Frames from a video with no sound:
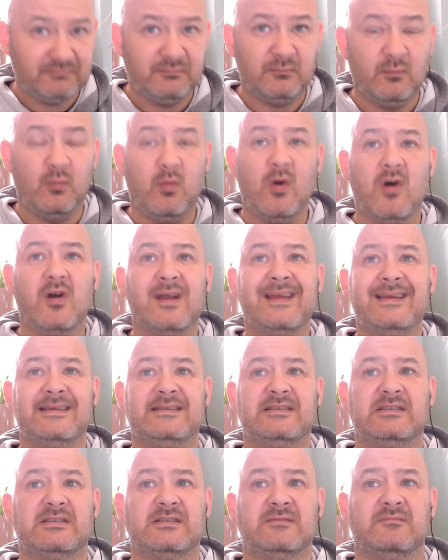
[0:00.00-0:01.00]
What
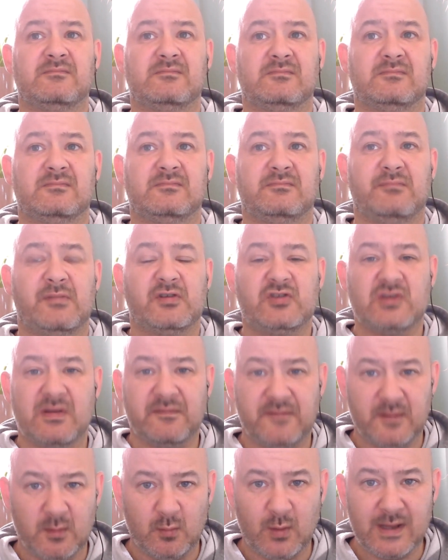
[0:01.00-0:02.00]
is
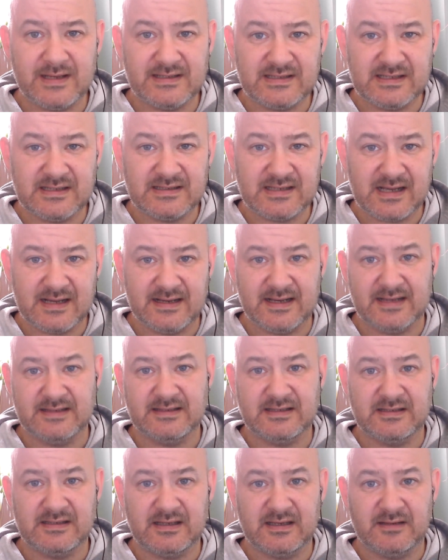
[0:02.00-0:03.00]
Sheffield Wednesday's
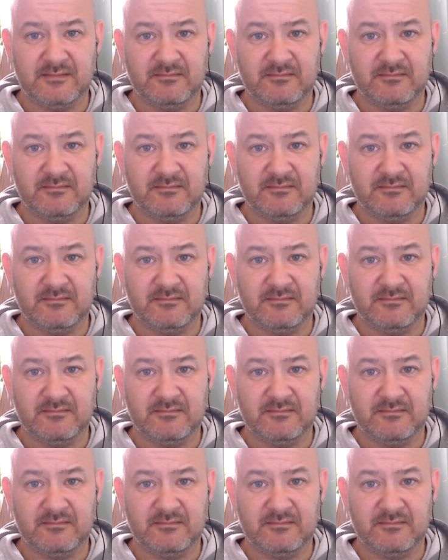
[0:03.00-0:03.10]
identity?